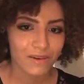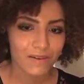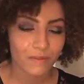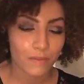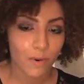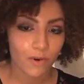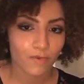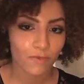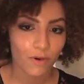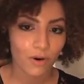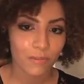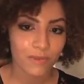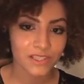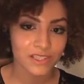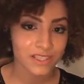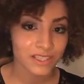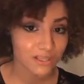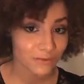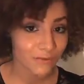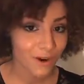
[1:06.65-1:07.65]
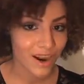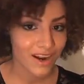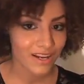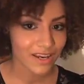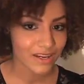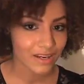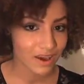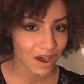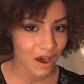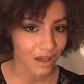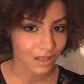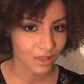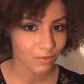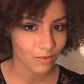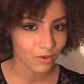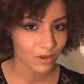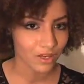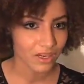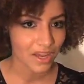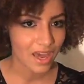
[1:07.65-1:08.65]
have a performance this Friday in
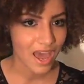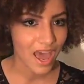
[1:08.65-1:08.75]
Hollywood